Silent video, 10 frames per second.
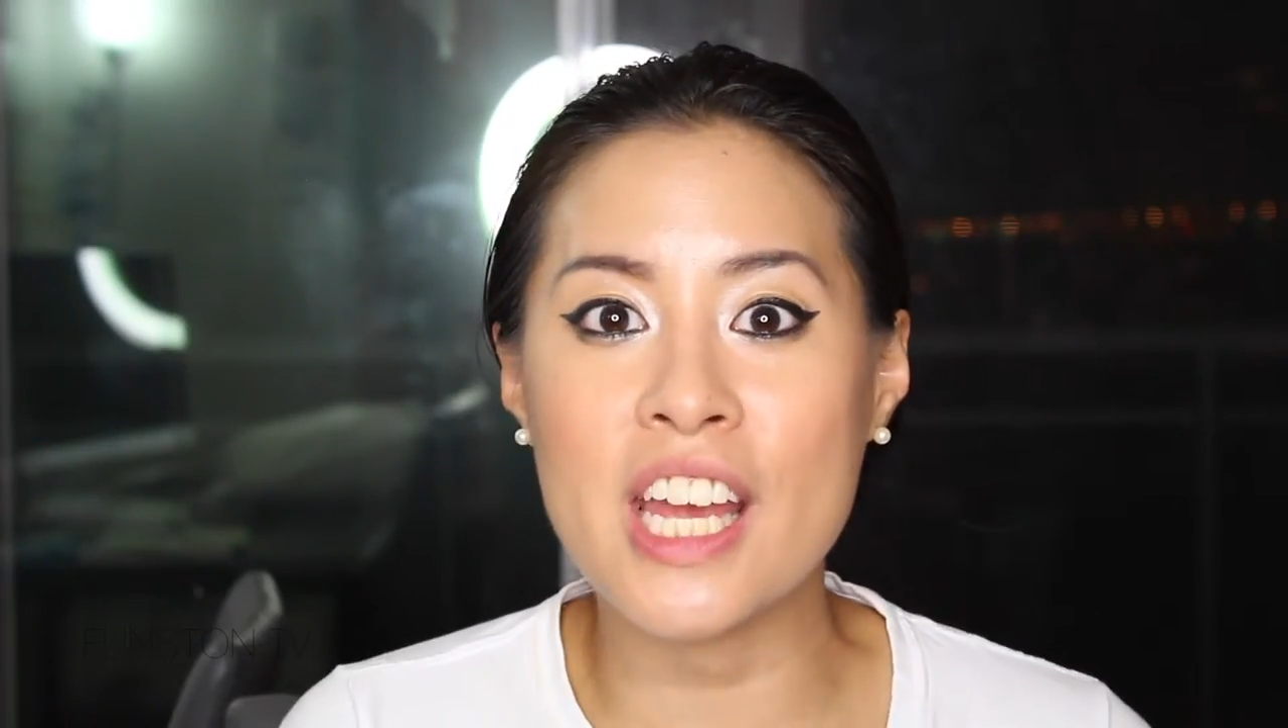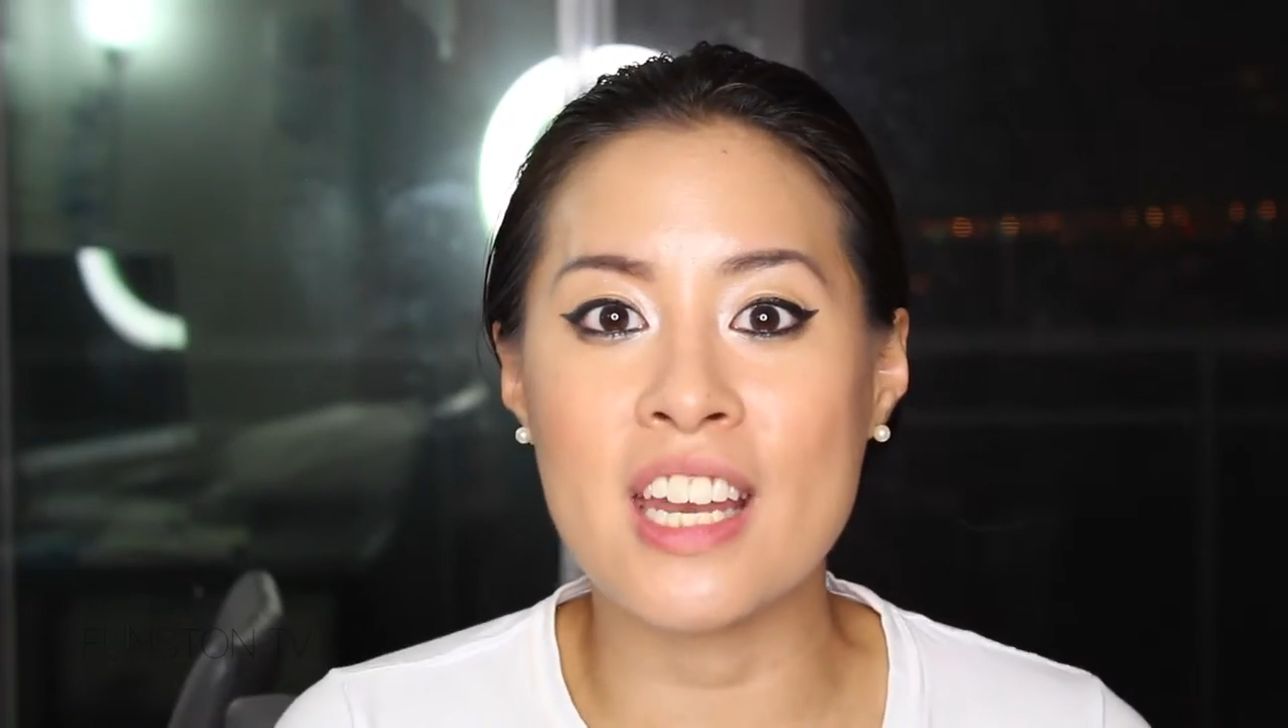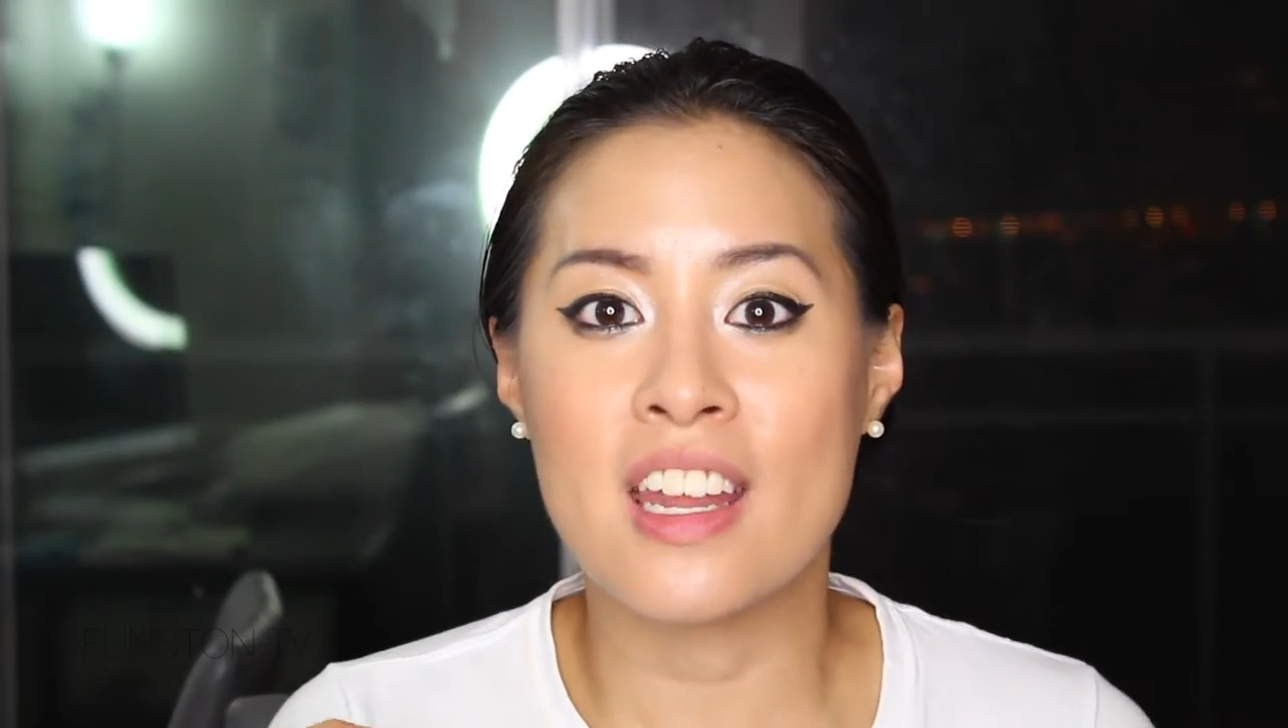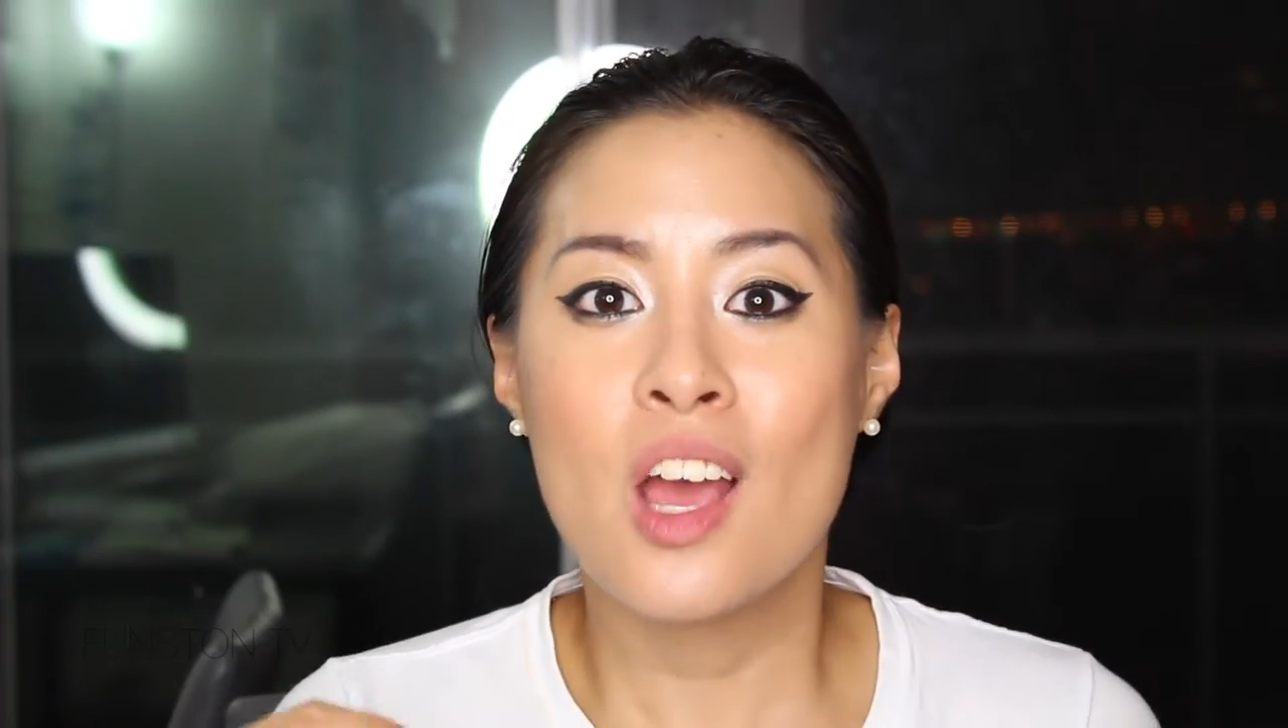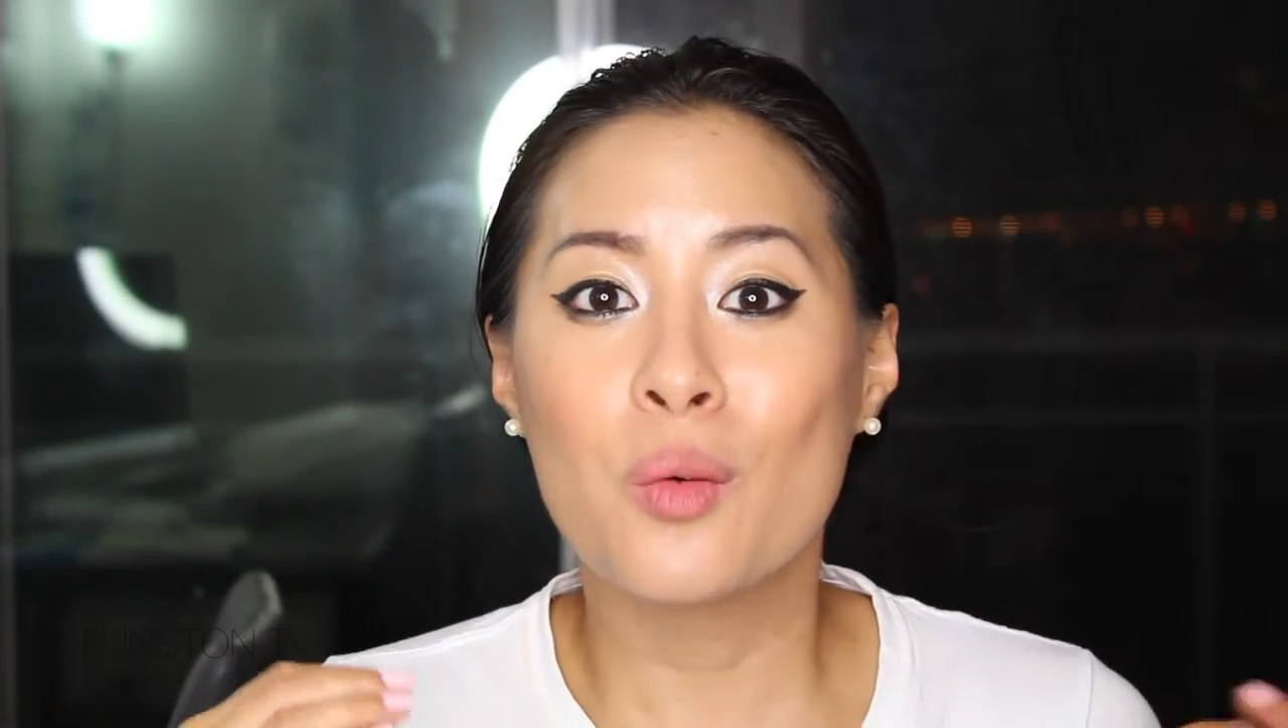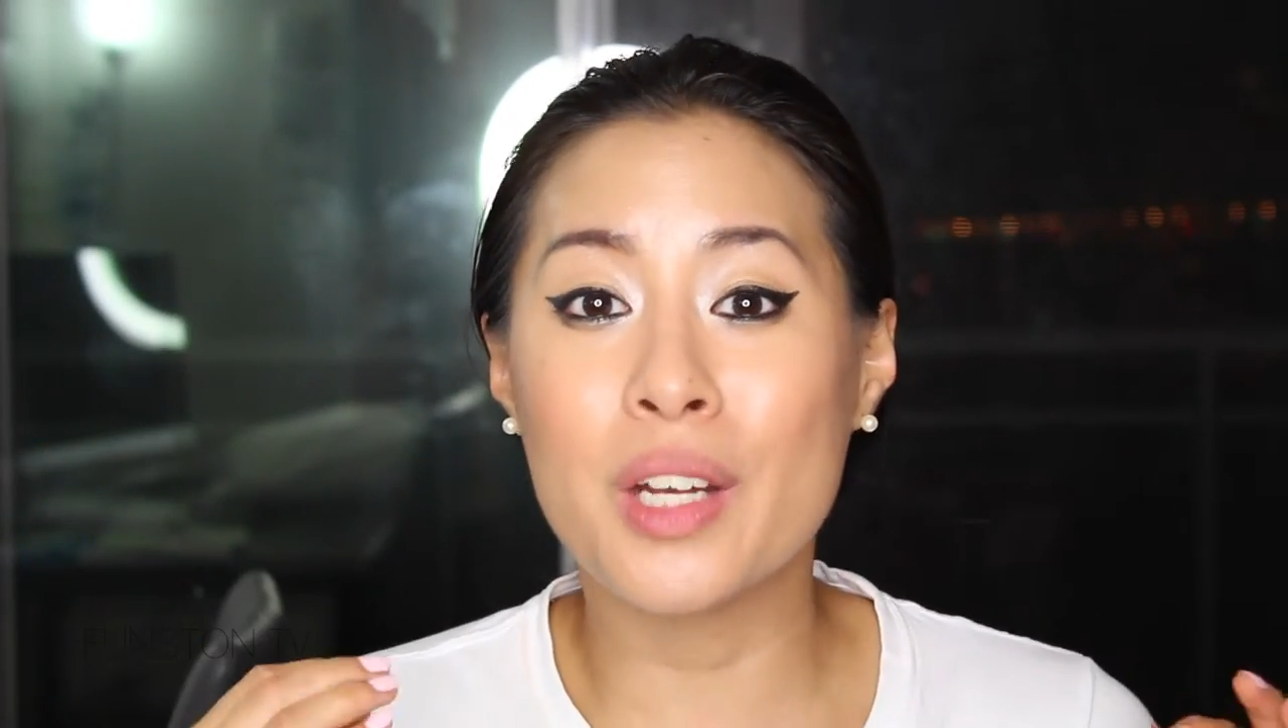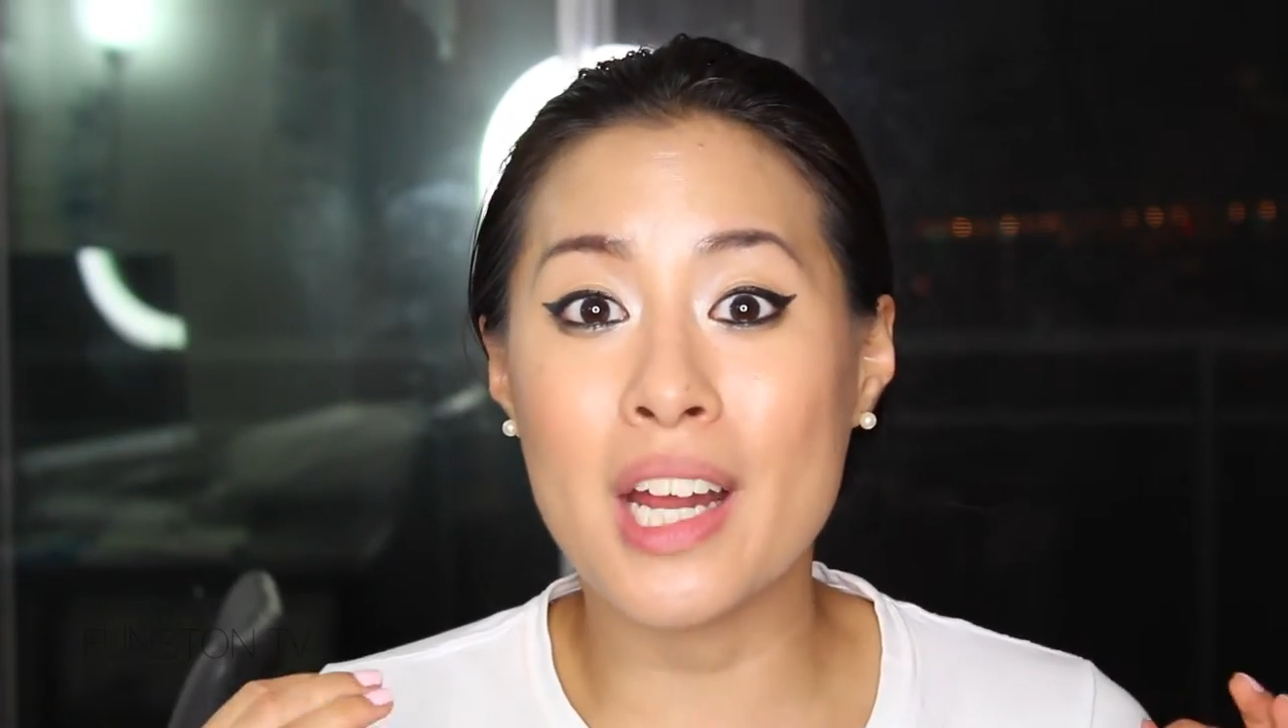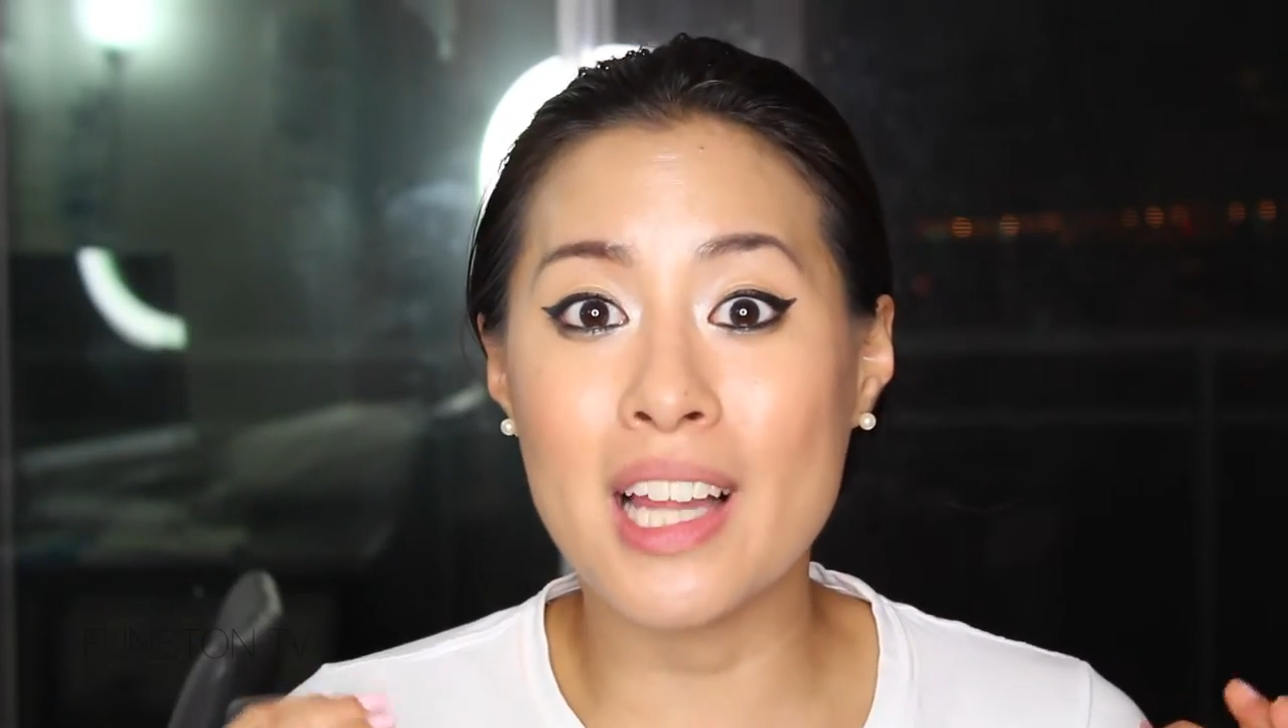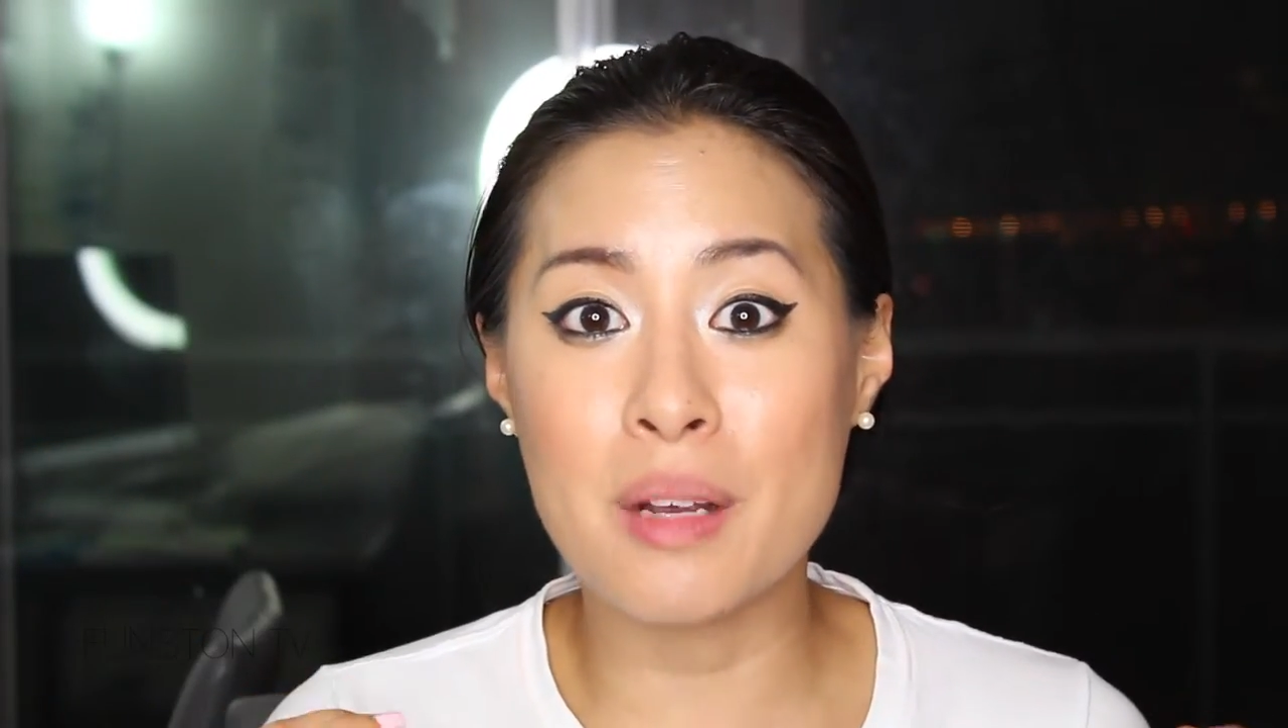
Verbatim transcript: and what I